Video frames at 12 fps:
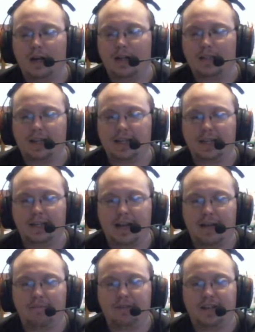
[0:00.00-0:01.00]
taking
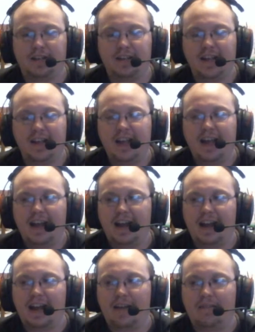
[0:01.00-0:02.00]
Abigail and
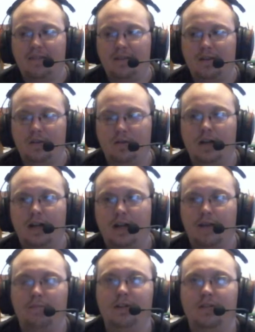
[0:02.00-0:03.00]
or not
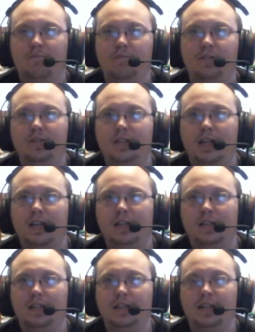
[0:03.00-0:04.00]
Abigail, but
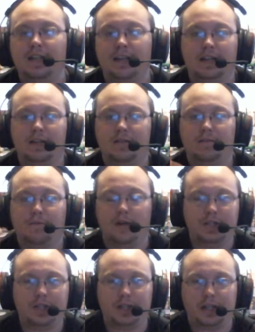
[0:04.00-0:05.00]
taking Nick and
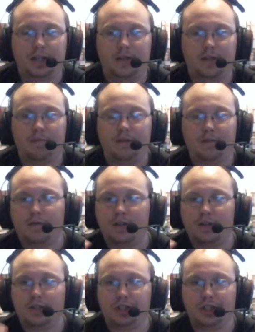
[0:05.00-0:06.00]
Frenching him in front
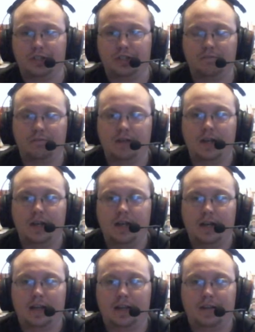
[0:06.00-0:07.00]
of Jacob
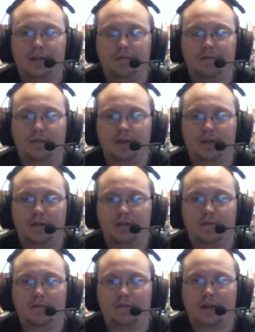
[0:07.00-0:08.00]
and in front
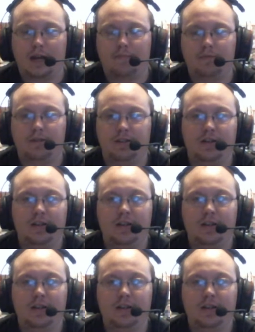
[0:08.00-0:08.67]
of Abigail.